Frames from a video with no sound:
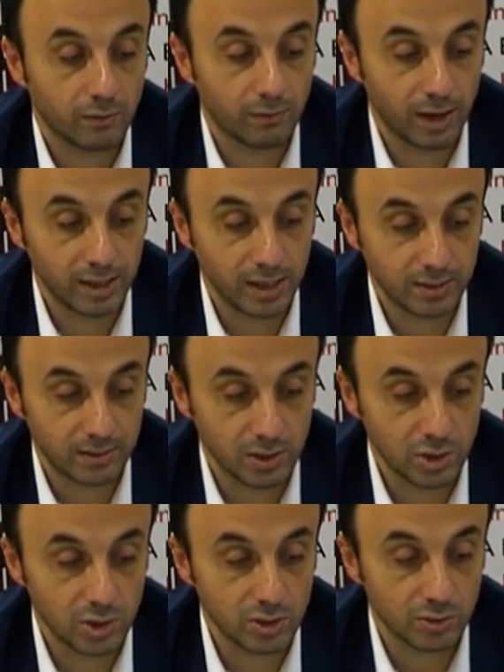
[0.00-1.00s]
finance
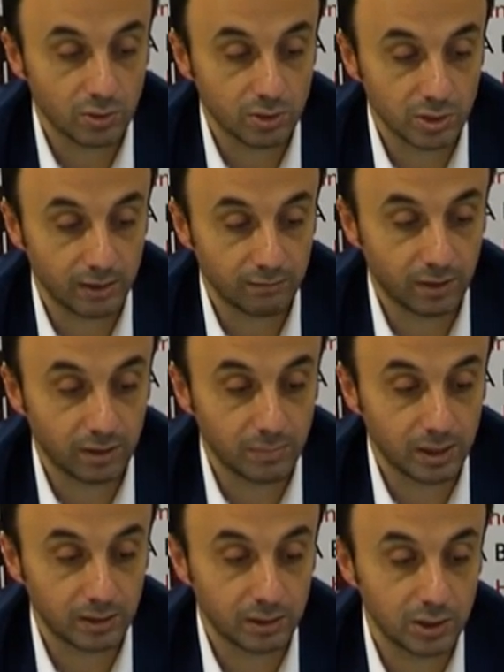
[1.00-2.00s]
issue, social,
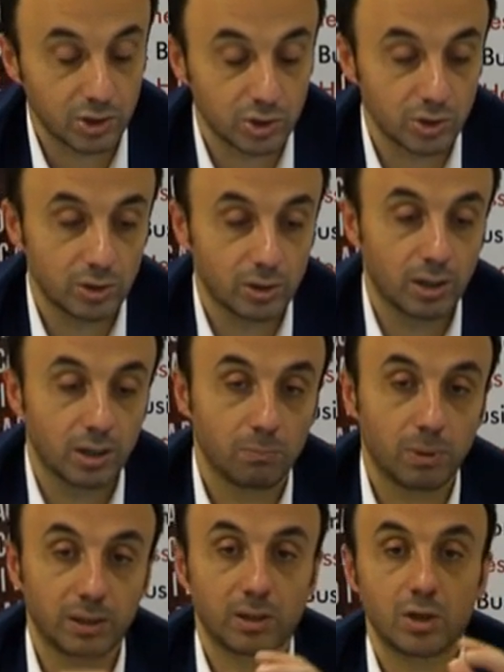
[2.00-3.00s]
environmental issue,
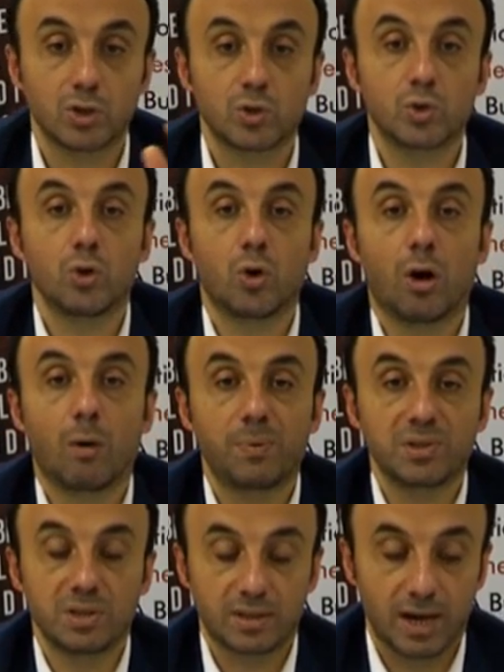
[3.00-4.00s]
but two
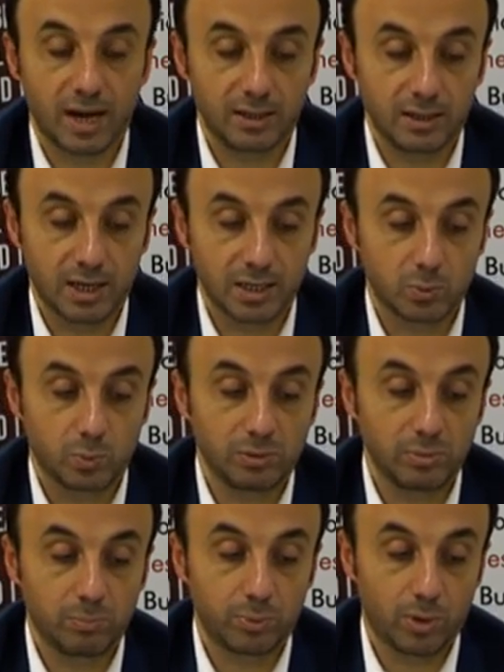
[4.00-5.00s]
opposite ideas will
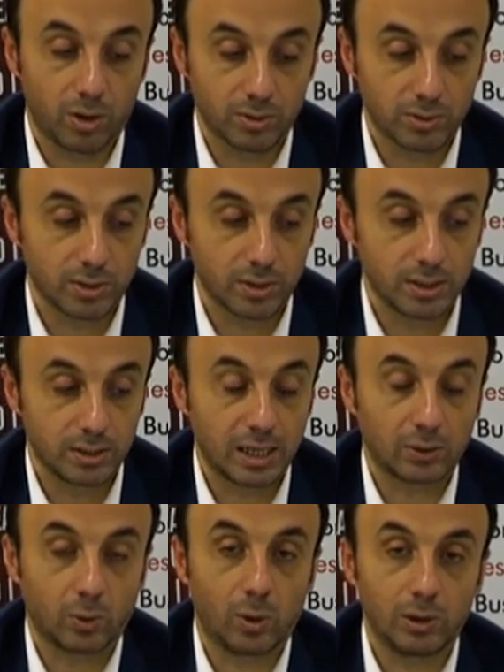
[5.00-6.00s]
be brought.
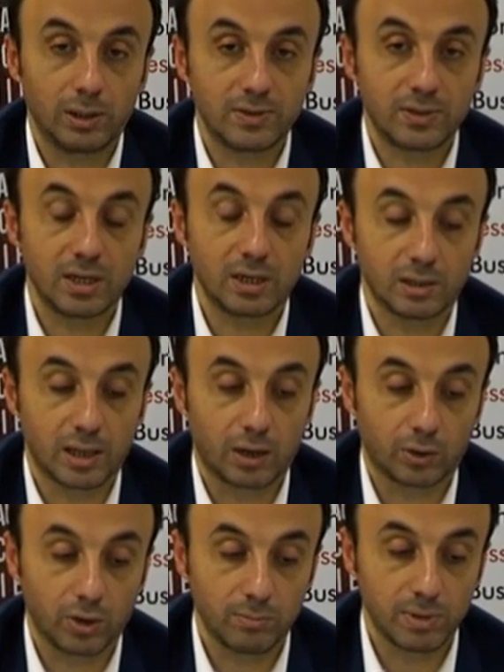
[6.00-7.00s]
Not only single
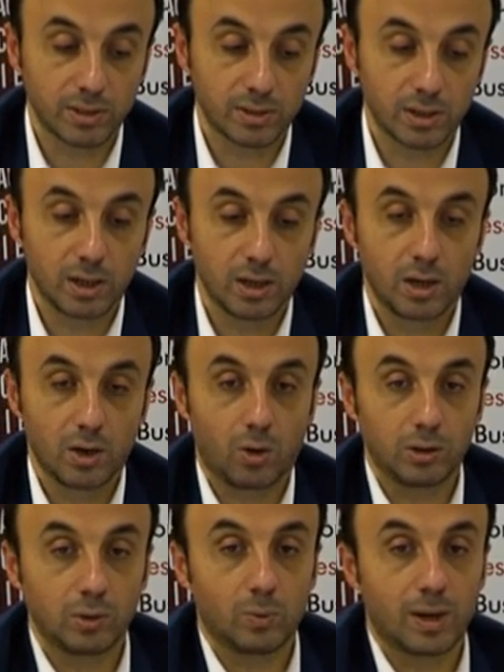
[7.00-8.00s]
argument.
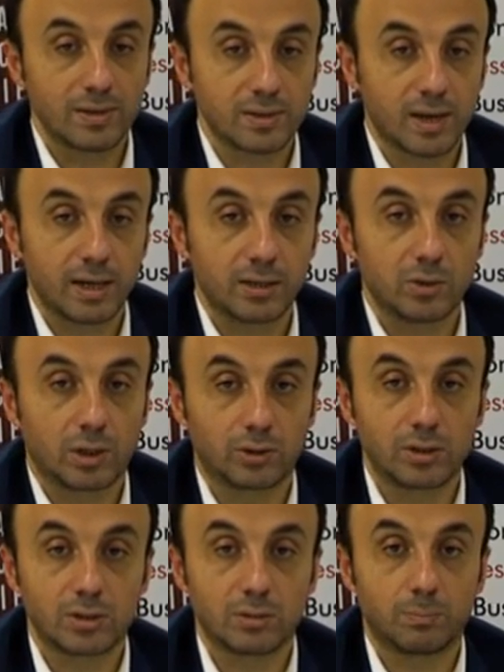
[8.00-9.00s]
On the one side, you are
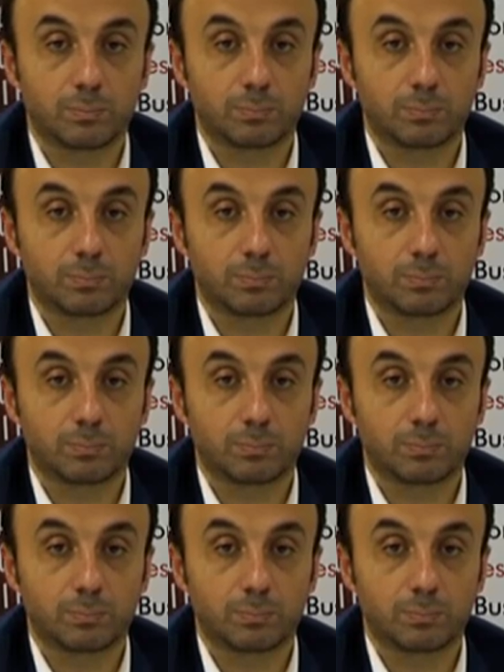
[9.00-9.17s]
going to